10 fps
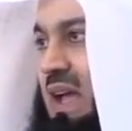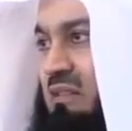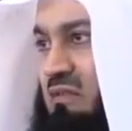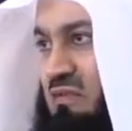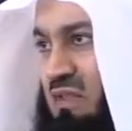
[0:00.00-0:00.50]

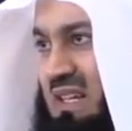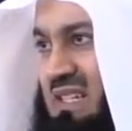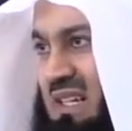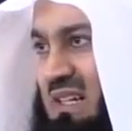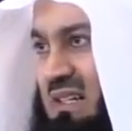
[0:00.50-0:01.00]

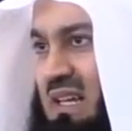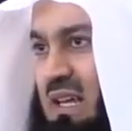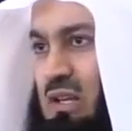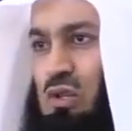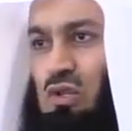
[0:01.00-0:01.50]

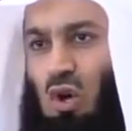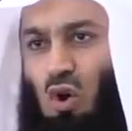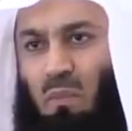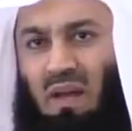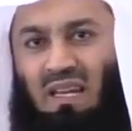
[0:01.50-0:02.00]

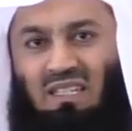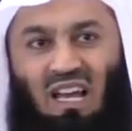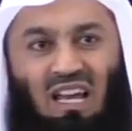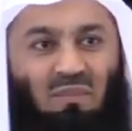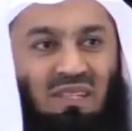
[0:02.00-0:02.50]
so many
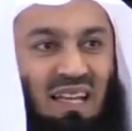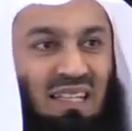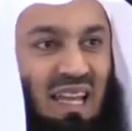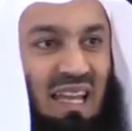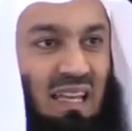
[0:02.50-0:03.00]
times a
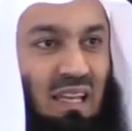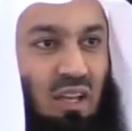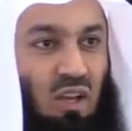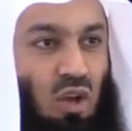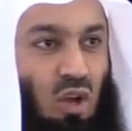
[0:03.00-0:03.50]

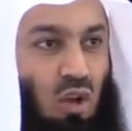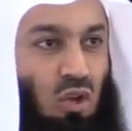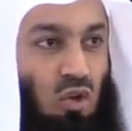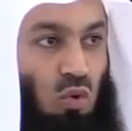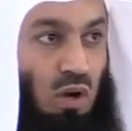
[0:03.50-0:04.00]
day,
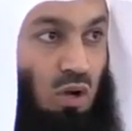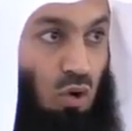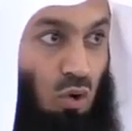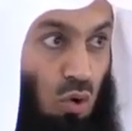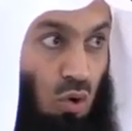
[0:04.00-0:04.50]
you are
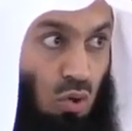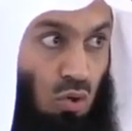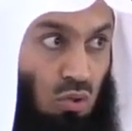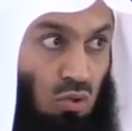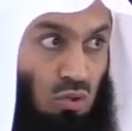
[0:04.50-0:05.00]

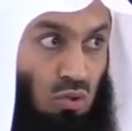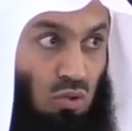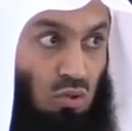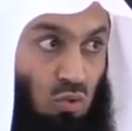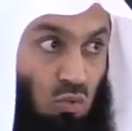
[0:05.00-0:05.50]
called
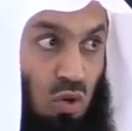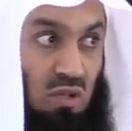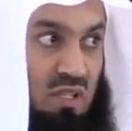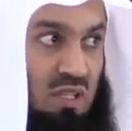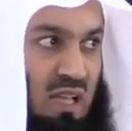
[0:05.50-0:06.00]

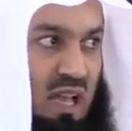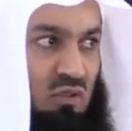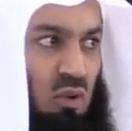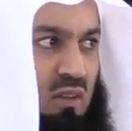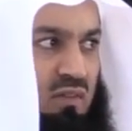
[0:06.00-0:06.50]
towards it.
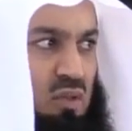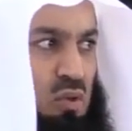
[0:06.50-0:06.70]
Have you ever